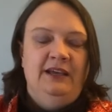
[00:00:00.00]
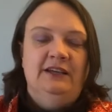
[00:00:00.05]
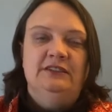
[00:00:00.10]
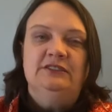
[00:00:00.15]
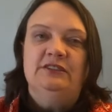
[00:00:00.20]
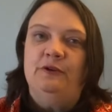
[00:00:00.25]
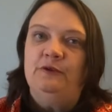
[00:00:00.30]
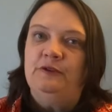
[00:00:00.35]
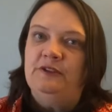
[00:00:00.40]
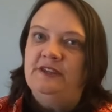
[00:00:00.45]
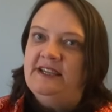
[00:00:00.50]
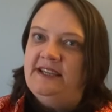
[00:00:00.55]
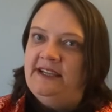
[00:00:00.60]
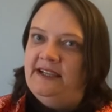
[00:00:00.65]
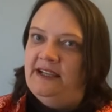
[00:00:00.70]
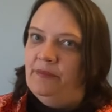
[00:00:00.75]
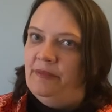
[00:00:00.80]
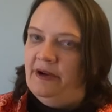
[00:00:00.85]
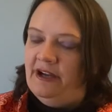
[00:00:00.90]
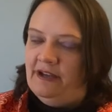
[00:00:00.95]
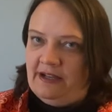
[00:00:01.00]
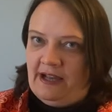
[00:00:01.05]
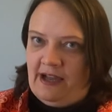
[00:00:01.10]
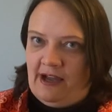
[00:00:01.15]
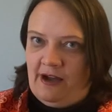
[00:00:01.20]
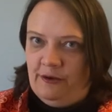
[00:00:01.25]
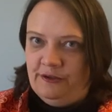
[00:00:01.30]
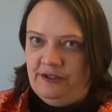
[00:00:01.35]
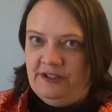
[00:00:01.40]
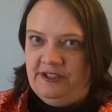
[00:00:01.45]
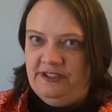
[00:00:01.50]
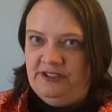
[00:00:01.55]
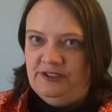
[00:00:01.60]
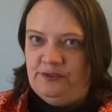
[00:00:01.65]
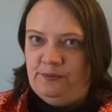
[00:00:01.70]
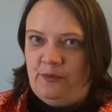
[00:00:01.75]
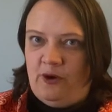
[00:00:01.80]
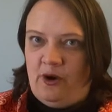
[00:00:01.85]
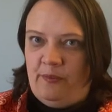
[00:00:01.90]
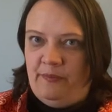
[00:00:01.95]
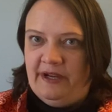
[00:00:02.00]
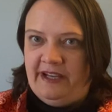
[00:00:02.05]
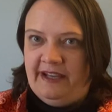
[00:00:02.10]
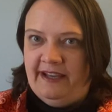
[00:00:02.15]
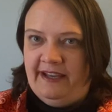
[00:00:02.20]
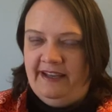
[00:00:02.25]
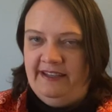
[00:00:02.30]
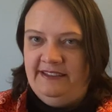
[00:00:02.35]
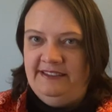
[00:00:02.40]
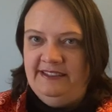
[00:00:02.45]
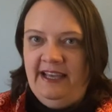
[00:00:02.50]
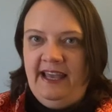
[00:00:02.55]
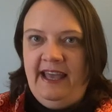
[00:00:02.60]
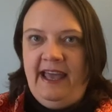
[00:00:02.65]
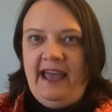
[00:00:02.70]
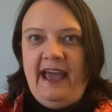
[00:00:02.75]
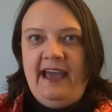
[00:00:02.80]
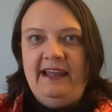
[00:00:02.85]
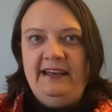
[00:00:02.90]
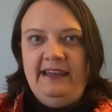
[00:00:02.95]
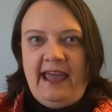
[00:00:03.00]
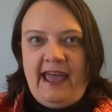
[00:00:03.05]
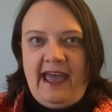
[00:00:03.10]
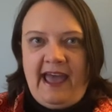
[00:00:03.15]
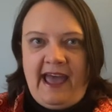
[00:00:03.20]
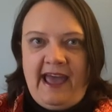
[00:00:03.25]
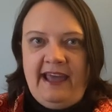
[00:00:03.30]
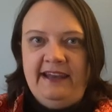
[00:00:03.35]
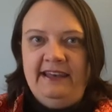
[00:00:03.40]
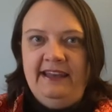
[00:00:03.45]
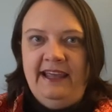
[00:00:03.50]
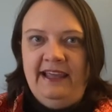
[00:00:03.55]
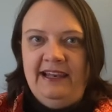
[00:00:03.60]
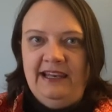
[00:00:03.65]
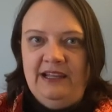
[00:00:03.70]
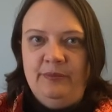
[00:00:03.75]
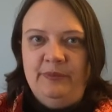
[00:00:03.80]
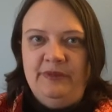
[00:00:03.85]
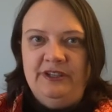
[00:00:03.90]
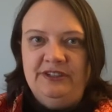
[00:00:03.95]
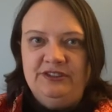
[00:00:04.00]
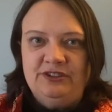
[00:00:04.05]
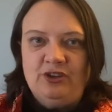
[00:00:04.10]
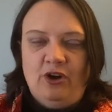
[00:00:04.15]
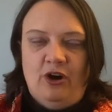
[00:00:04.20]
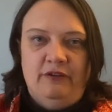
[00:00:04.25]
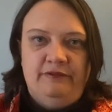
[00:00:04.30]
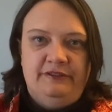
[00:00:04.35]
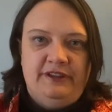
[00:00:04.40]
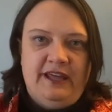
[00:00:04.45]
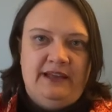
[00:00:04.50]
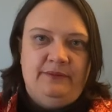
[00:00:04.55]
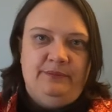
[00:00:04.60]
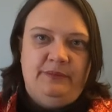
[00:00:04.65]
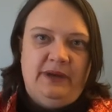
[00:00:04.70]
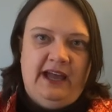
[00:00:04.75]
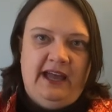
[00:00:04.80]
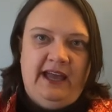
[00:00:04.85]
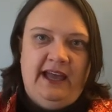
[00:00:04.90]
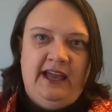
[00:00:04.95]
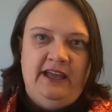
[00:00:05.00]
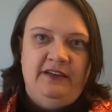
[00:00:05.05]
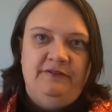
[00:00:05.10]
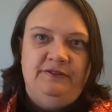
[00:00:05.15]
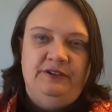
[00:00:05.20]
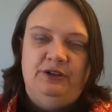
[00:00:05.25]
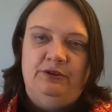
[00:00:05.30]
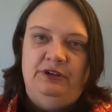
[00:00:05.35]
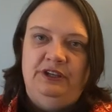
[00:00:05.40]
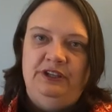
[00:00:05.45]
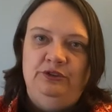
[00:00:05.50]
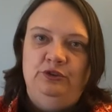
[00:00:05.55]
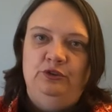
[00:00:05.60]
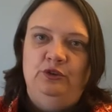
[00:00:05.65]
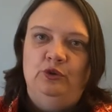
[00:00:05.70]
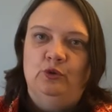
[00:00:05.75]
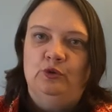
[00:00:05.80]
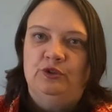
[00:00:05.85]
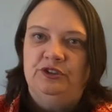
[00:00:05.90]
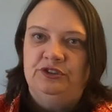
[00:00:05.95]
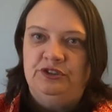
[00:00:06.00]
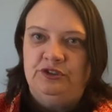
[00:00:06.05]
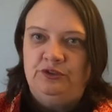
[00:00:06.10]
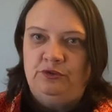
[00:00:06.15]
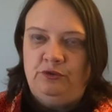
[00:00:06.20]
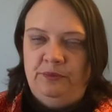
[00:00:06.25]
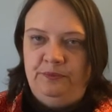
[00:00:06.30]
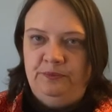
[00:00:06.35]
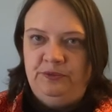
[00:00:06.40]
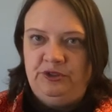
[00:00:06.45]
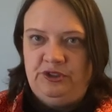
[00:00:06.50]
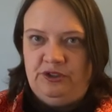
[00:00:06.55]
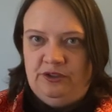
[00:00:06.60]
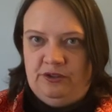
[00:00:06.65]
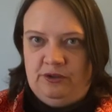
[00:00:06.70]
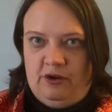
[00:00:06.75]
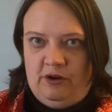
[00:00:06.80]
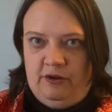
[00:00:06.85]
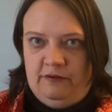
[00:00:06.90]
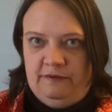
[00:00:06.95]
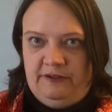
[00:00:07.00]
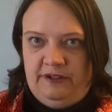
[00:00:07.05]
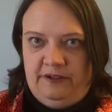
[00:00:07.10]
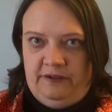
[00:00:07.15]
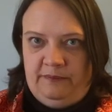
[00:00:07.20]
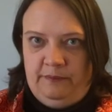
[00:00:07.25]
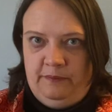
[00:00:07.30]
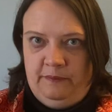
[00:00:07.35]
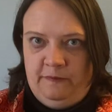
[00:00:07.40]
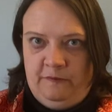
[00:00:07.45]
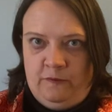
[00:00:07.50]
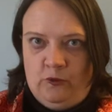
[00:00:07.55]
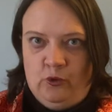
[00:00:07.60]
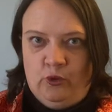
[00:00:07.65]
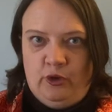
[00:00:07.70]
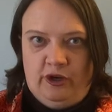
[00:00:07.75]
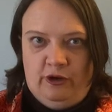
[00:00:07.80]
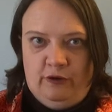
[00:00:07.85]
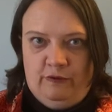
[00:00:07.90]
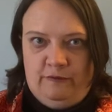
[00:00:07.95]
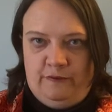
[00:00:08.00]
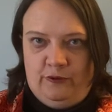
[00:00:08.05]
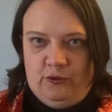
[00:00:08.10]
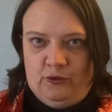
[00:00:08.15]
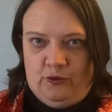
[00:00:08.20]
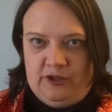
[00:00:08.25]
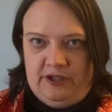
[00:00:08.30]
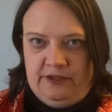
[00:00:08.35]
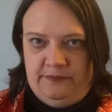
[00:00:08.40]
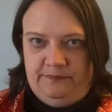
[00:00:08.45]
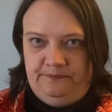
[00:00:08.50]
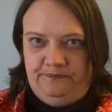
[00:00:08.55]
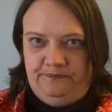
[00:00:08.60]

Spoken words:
So think about how things propagate and add elements of that behavior into your description of the fauna or flora.